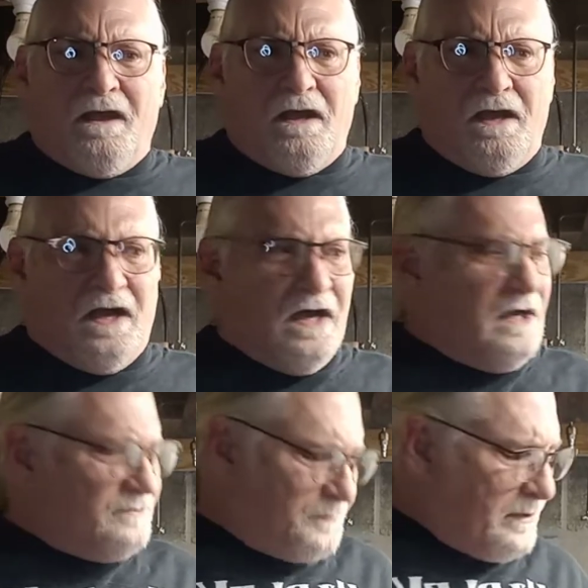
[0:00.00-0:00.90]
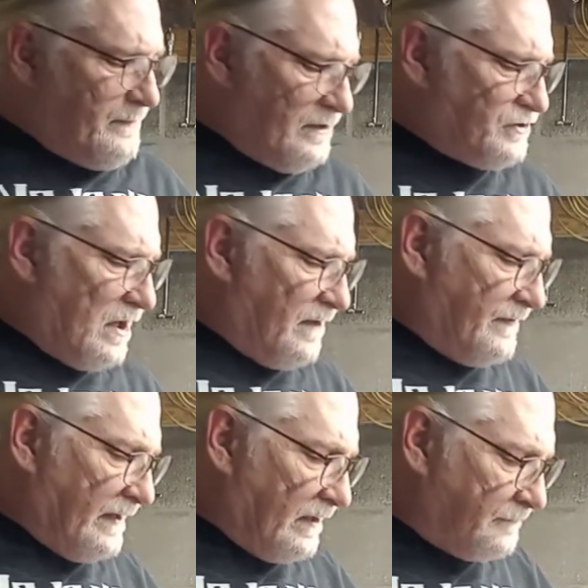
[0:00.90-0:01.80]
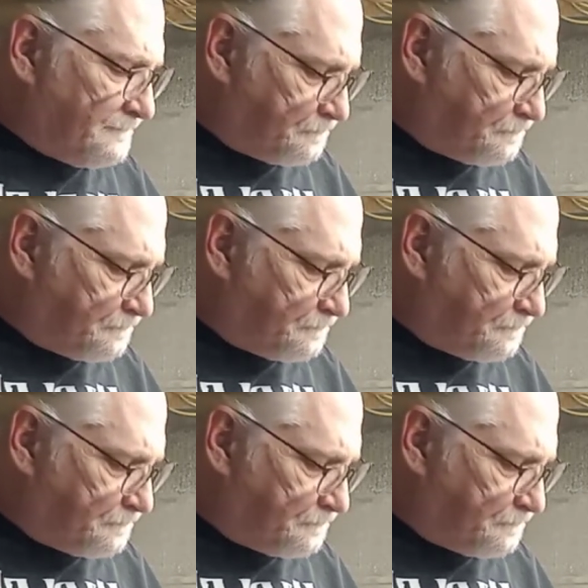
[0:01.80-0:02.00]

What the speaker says: It's pretty much all there.